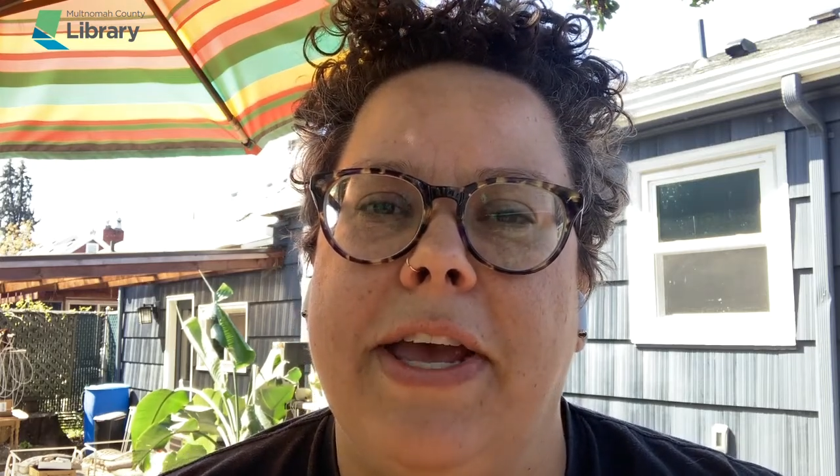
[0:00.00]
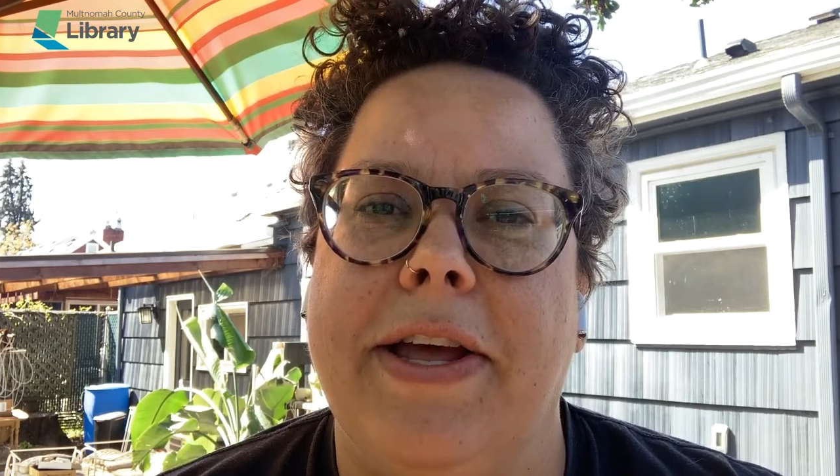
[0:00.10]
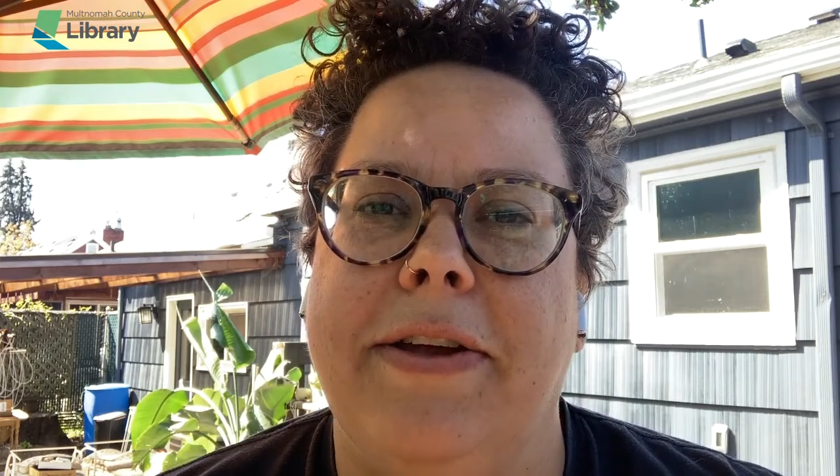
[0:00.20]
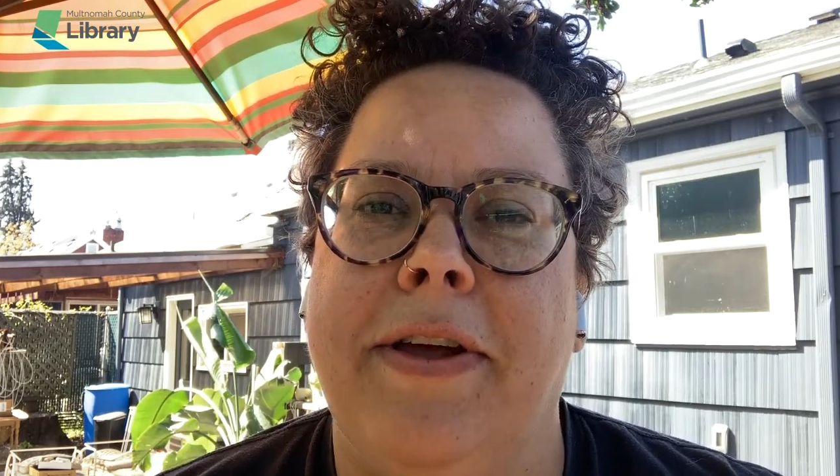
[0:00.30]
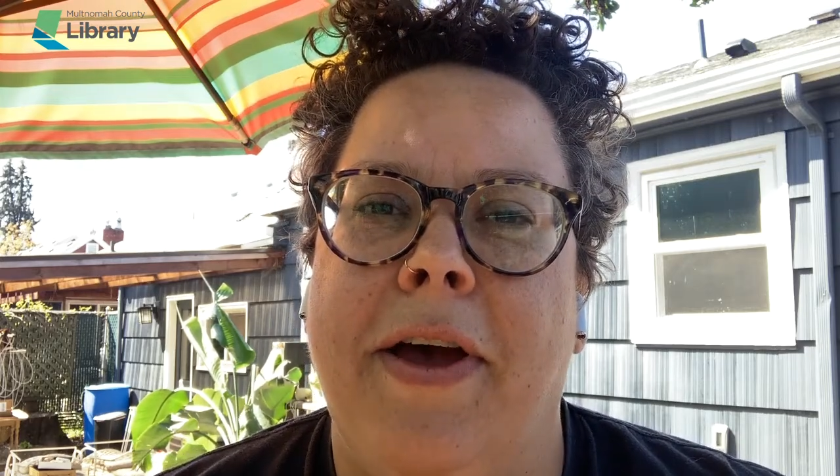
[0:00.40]

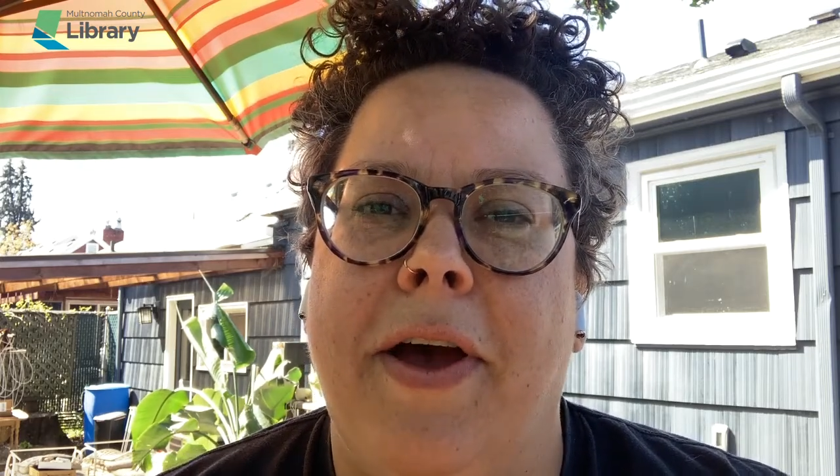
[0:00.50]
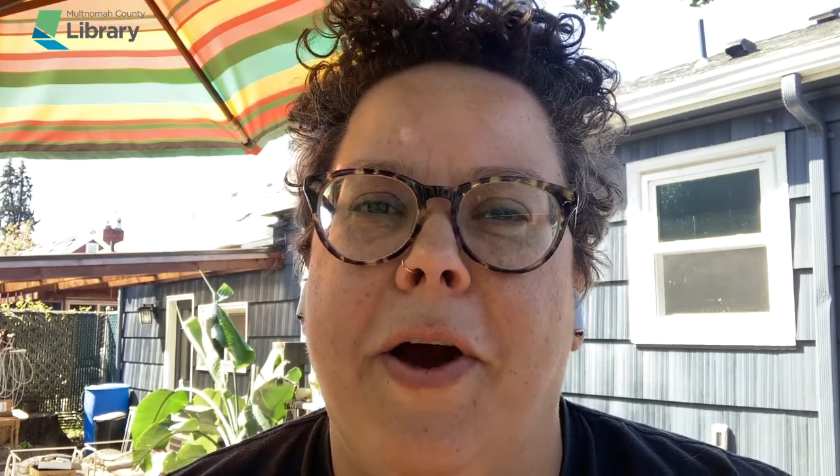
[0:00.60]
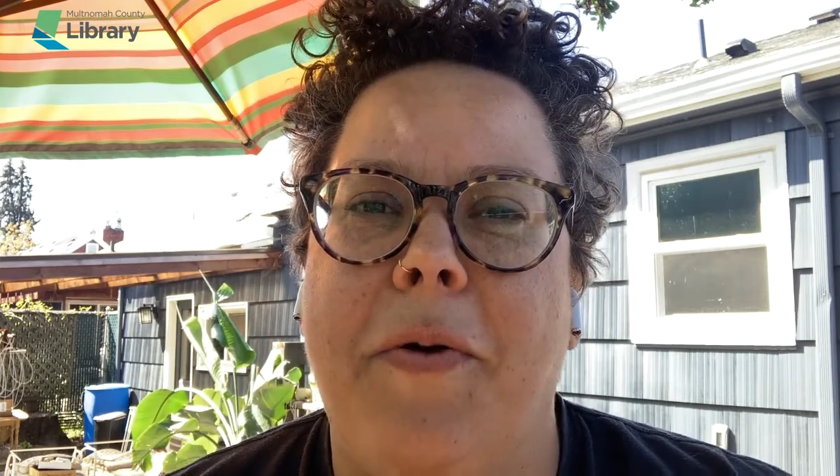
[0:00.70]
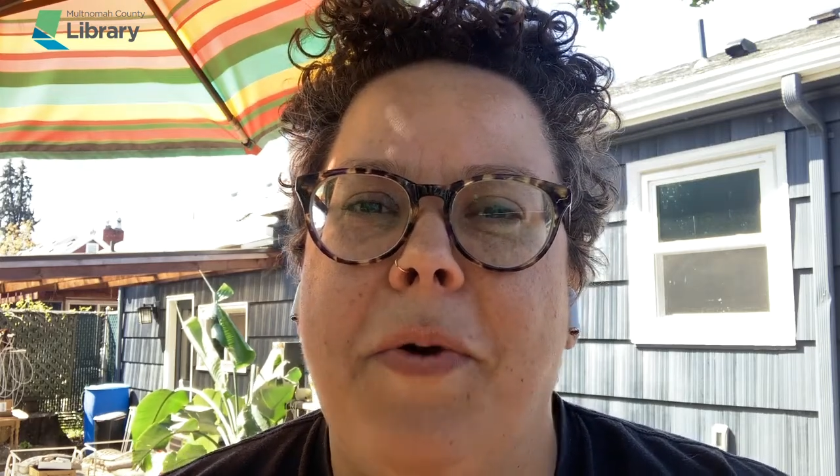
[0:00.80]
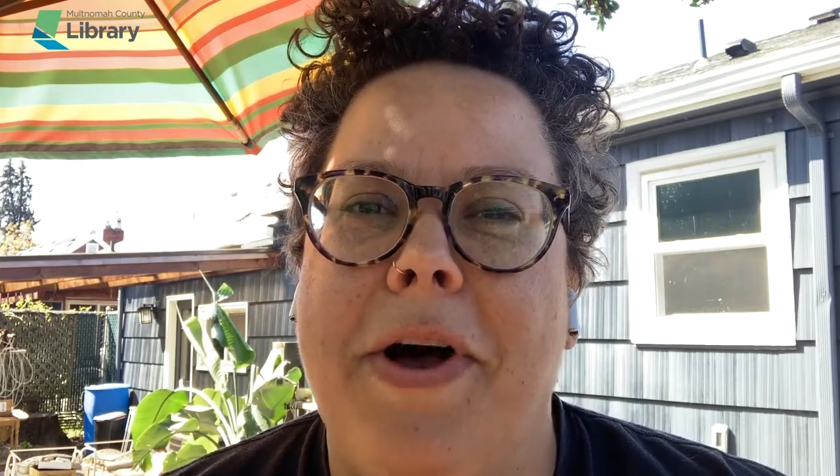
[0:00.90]
and
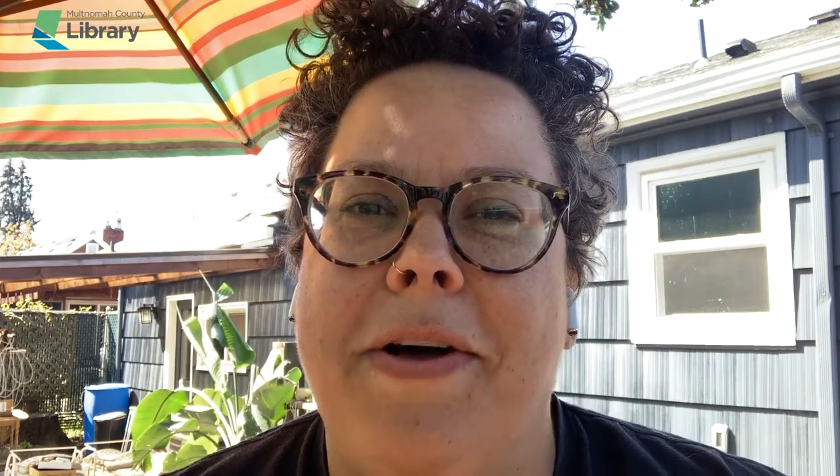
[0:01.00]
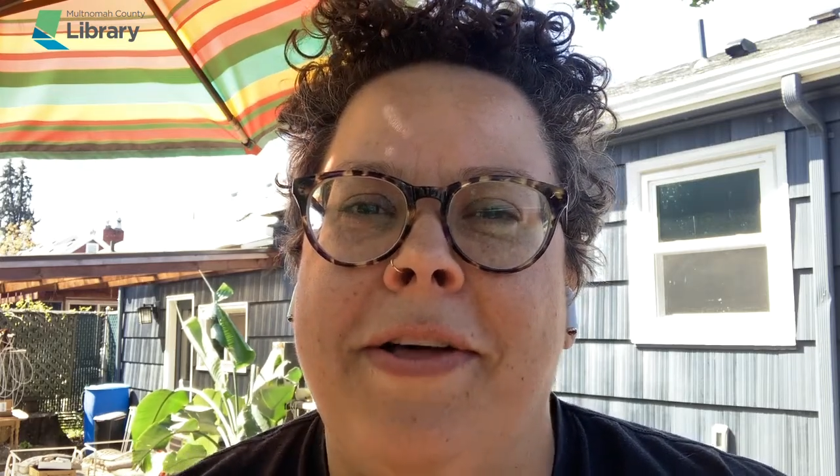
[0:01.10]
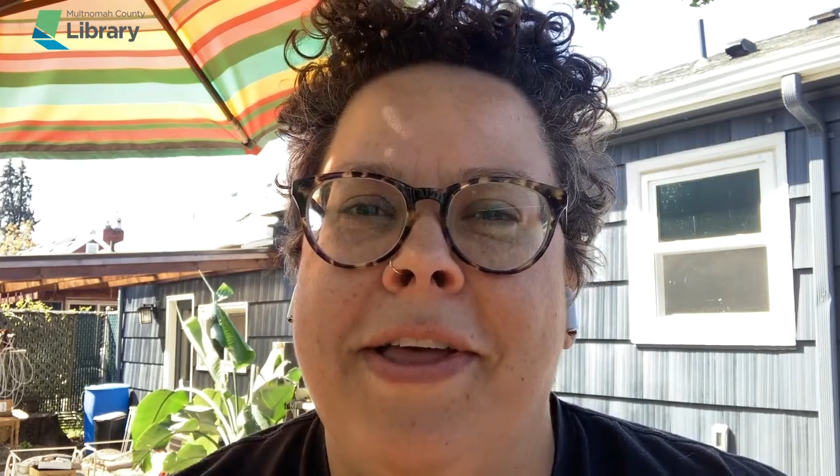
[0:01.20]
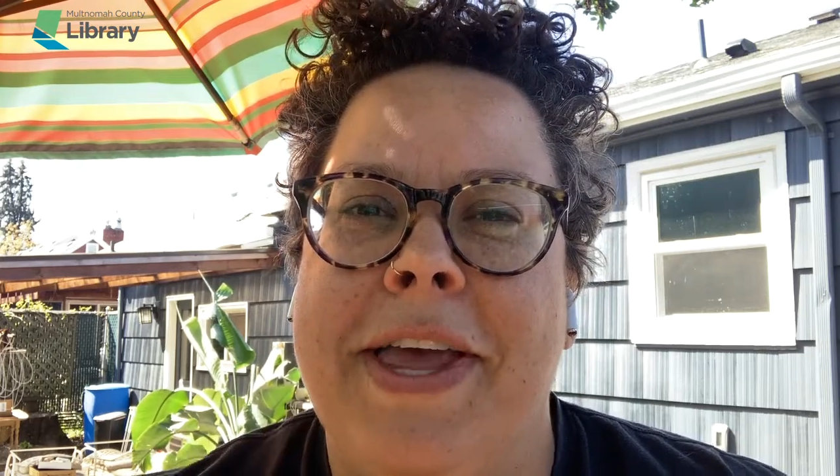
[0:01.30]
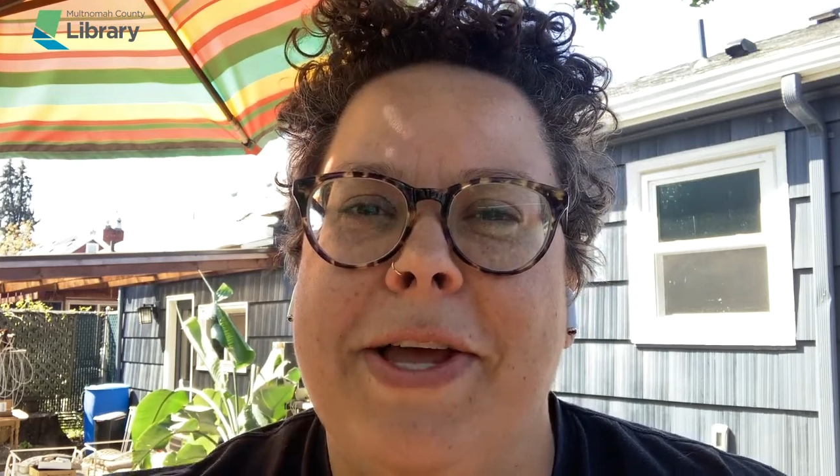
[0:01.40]
are well.